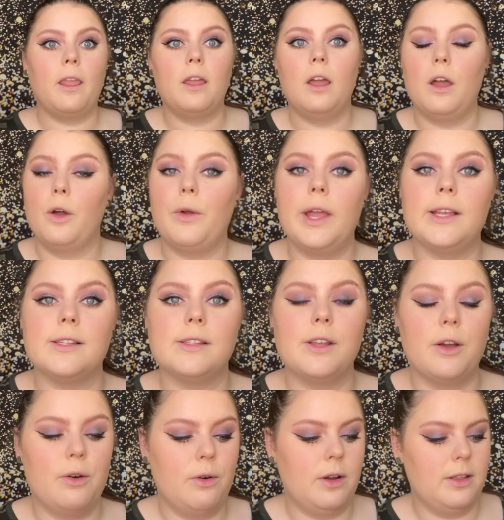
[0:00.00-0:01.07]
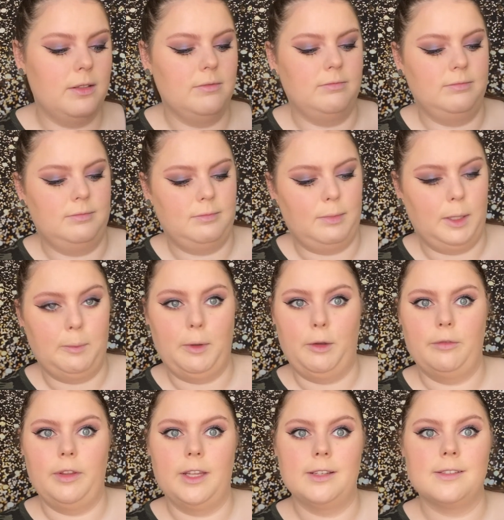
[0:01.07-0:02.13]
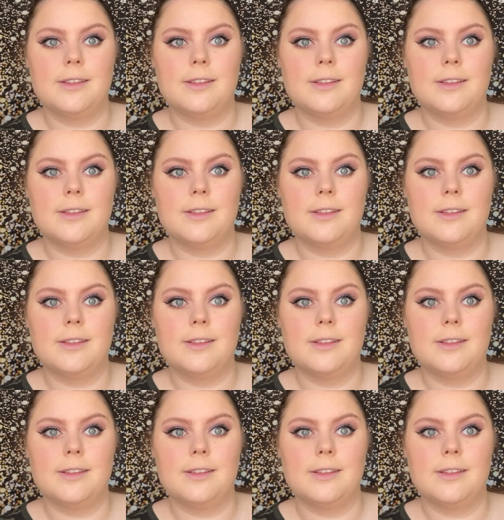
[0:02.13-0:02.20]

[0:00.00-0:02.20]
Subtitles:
Okay, so I'm gonna move this.